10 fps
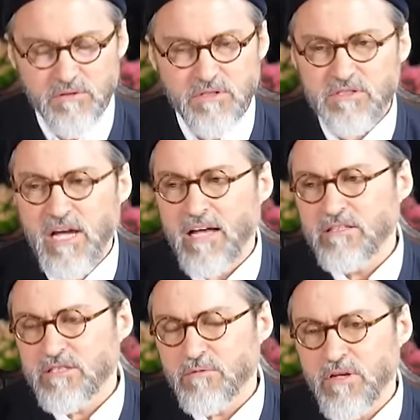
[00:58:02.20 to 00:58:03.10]
the
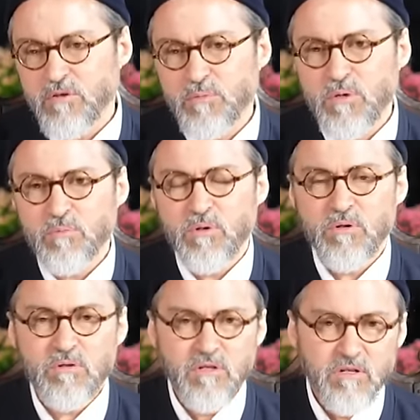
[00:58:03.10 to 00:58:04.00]
silence of other
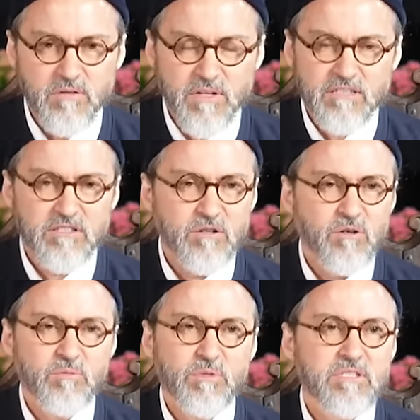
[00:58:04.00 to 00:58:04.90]
people. That's their
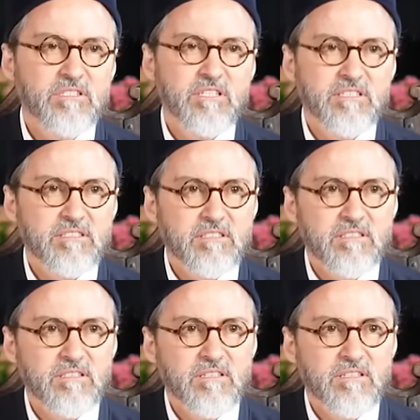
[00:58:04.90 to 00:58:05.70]
own business.